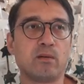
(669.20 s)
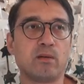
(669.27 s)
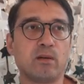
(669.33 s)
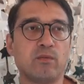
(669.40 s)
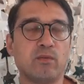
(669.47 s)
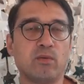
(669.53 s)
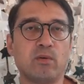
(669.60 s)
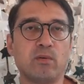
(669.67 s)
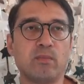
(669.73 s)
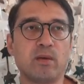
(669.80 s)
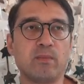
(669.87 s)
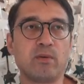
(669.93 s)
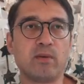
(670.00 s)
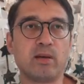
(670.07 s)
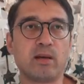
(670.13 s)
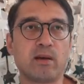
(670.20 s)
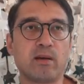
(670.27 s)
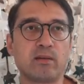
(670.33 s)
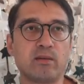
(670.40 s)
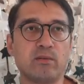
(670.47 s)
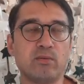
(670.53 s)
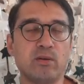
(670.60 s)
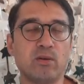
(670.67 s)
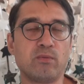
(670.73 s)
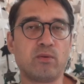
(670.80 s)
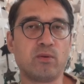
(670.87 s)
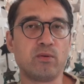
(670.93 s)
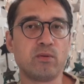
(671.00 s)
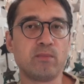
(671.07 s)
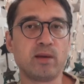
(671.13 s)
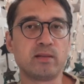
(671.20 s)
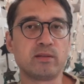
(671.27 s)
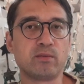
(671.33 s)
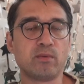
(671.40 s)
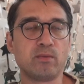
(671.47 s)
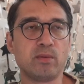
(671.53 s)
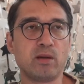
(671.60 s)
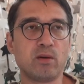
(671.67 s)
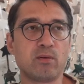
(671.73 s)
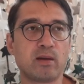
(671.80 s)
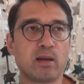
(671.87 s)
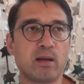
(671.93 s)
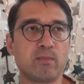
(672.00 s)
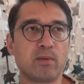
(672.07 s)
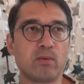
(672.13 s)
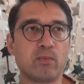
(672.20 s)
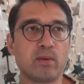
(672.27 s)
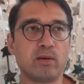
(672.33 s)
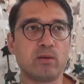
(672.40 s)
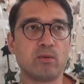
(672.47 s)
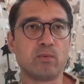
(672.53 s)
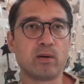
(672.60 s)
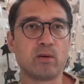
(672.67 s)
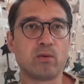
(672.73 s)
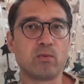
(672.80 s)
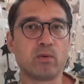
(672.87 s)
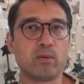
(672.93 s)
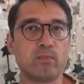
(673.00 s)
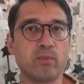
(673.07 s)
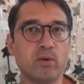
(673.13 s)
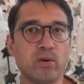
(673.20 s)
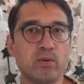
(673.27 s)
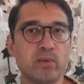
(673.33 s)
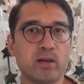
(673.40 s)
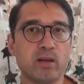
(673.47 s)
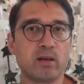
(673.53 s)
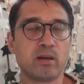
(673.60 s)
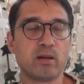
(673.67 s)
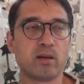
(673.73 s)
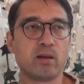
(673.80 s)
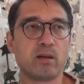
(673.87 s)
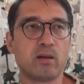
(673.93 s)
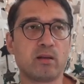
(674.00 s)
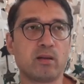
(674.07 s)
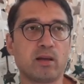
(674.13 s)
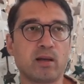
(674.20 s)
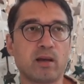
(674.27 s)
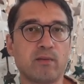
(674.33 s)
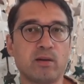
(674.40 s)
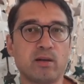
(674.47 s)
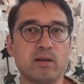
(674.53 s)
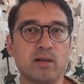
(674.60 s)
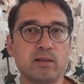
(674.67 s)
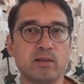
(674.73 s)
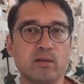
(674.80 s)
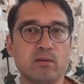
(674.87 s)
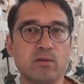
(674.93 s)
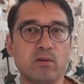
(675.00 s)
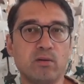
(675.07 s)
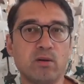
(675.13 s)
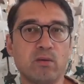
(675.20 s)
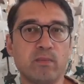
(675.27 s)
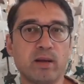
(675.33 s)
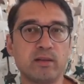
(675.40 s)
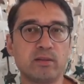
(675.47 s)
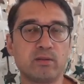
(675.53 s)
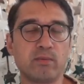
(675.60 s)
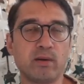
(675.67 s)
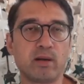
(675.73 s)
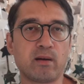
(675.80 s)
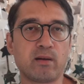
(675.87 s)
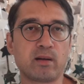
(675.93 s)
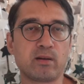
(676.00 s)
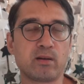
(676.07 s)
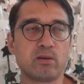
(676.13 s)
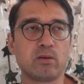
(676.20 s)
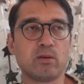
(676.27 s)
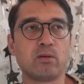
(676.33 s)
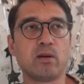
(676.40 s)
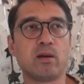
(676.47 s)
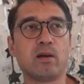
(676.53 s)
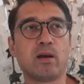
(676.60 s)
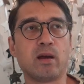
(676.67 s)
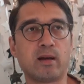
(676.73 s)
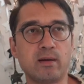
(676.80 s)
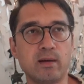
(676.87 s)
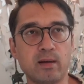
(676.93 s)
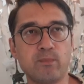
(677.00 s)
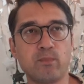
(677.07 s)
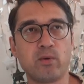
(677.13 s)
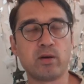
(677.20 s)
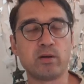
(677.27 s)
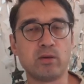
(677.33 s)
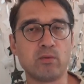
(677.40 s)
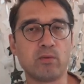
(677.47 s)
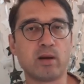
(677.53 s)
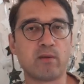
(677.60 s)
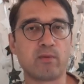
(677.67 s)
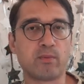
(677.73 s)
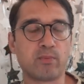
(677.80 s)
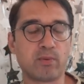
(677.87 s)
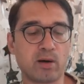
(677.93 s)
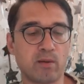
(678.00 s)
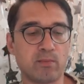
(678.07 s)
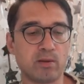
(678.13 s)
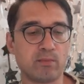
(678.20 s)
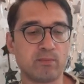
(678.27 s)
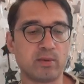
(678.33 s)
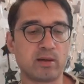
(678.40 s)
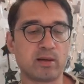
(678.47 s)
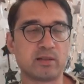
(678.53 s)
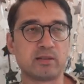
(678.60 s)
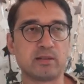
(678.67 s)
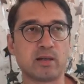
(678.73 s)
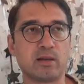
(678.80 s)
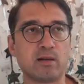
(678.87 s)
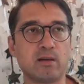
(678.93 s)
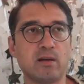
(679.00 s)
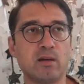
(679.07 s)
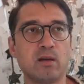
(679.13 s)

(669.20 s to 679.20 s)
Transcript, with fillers: if you were maybe redirecting three or four domains, it would be okay. But when you went overboard with it, like having a dozen domains redirected to you, at that point you would have a problem, because then,